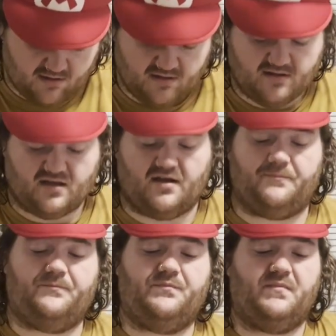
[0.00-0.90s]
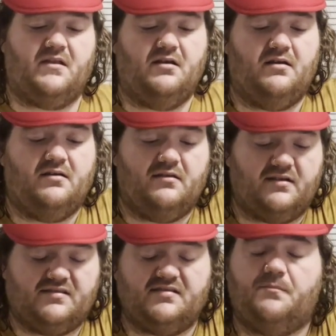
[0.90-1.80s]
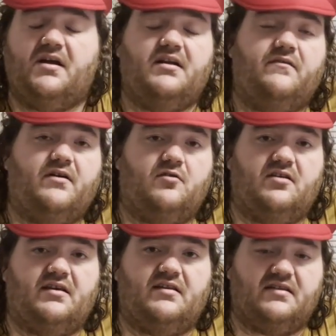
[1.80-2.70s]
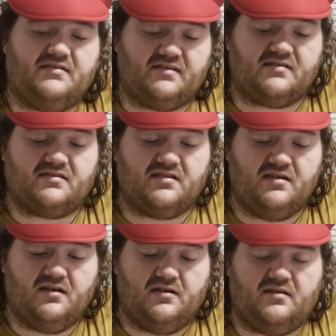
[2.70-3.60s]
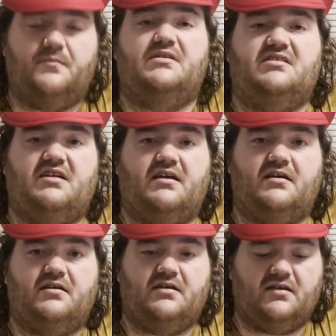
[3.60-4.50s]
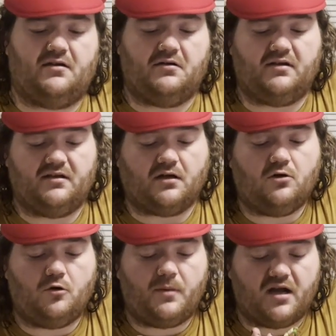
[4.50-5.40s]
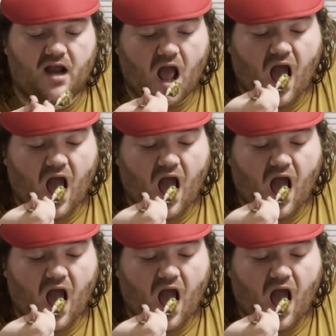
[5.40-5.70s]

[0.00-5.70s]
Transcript: Okay, this is a bite of everything. This is the mistake in a whole bite.